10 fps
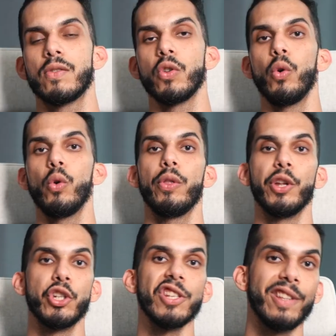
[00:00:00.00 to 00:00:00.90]
So the
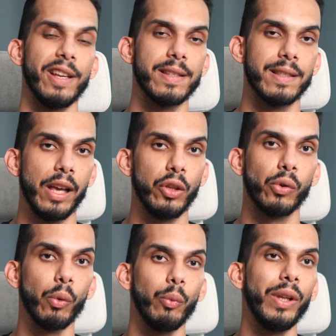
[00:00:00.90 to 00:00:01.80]
gist is that you
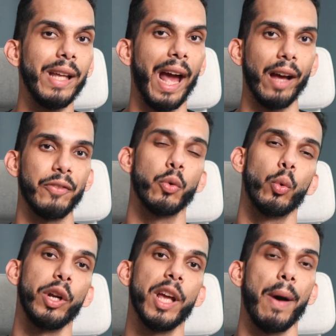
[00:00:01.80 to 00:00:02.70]
don't really have to
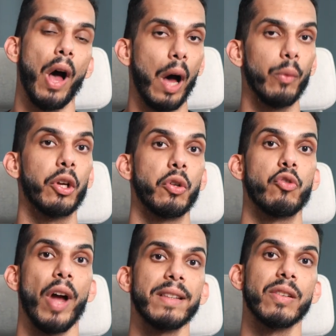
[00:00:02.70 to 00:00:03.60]
worry about how the
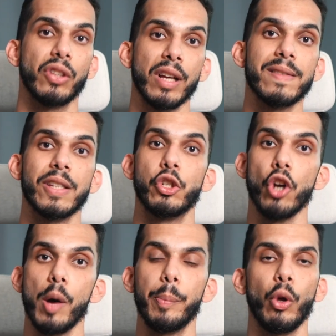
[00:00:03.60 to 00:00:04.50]
contractor does the
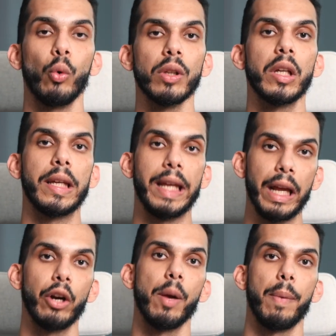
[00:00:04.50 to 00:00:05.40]
job, you only
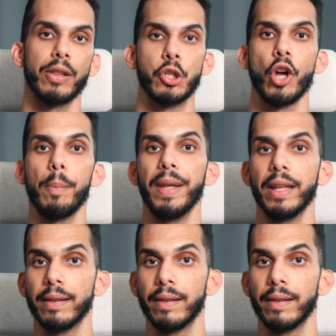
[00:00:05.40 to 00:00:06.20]
care about the job being